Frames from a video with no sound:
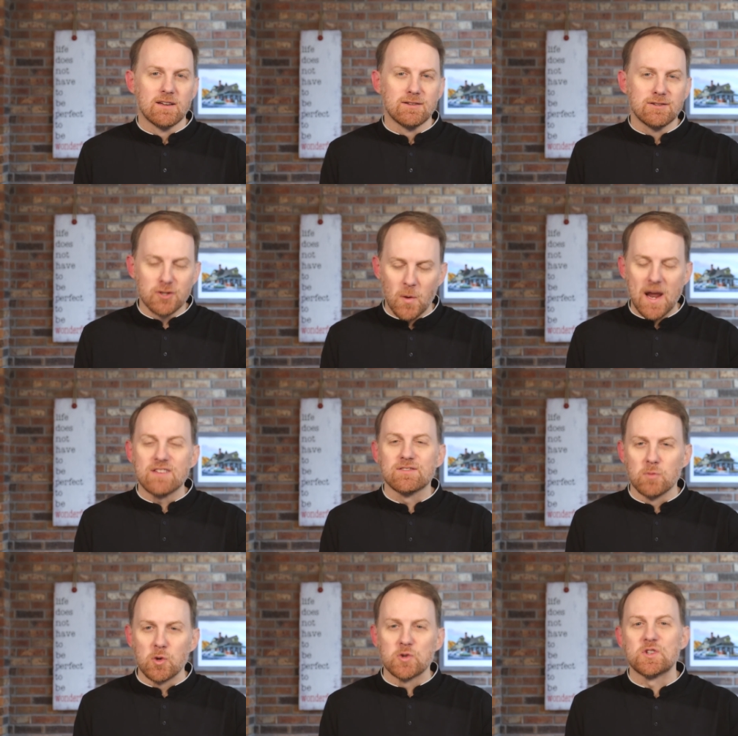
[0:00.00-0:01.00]
to grace,
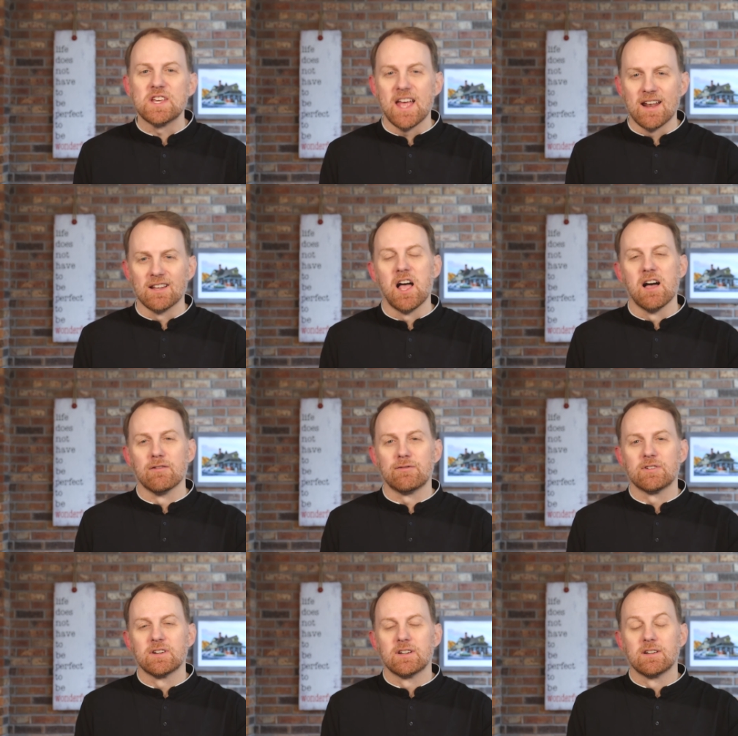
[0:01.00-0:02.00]
mercy, and
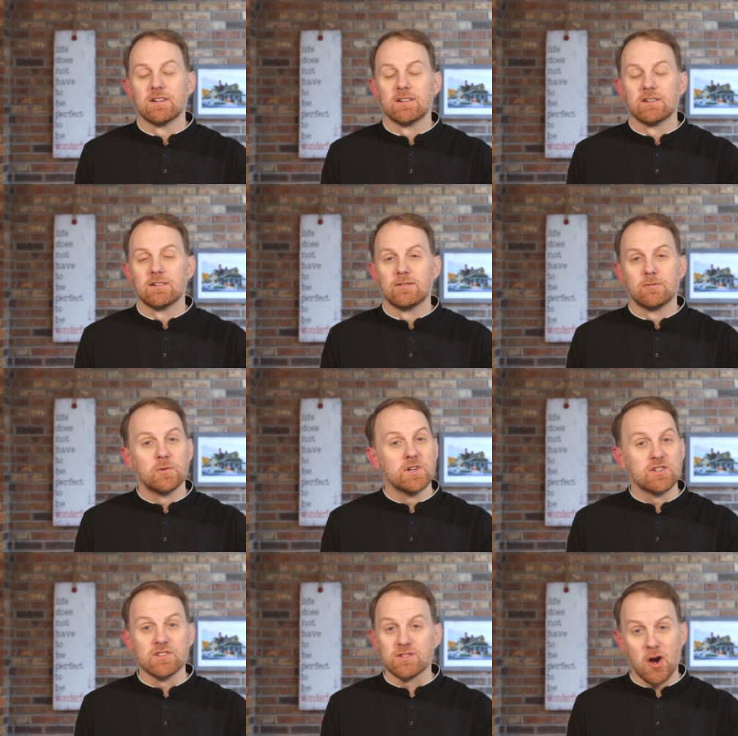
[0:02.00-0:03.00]
love
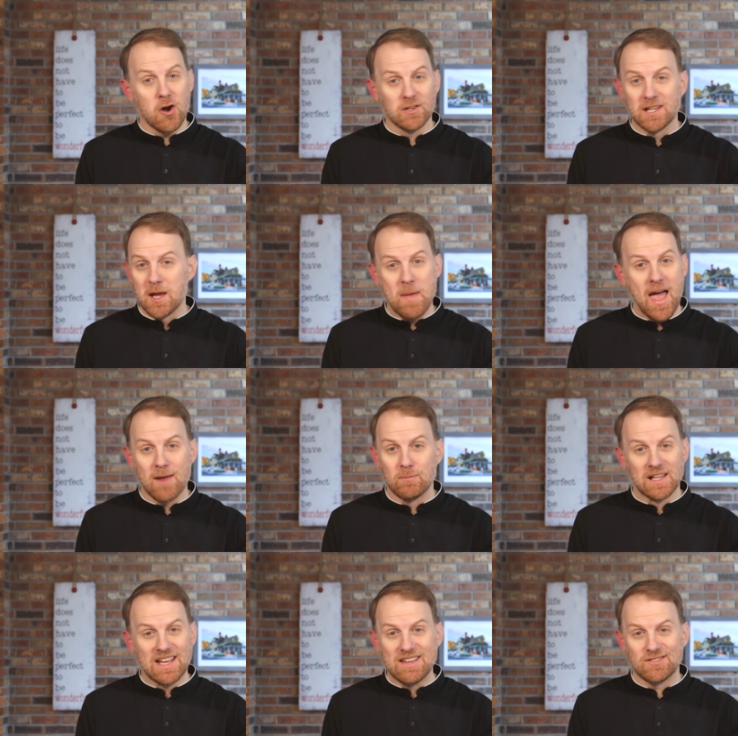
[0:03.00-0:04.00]
which is hardly a bad
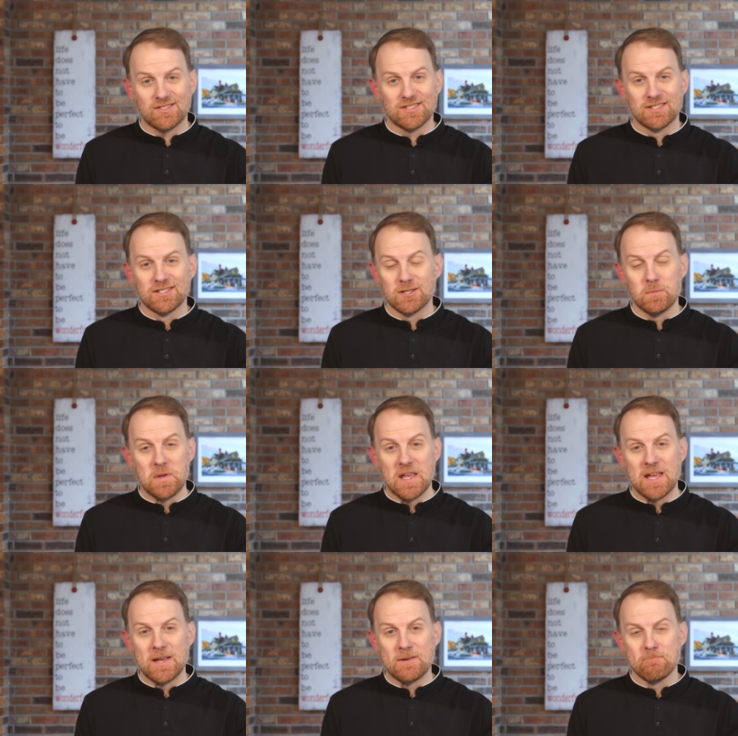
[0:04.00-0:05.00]
place to be.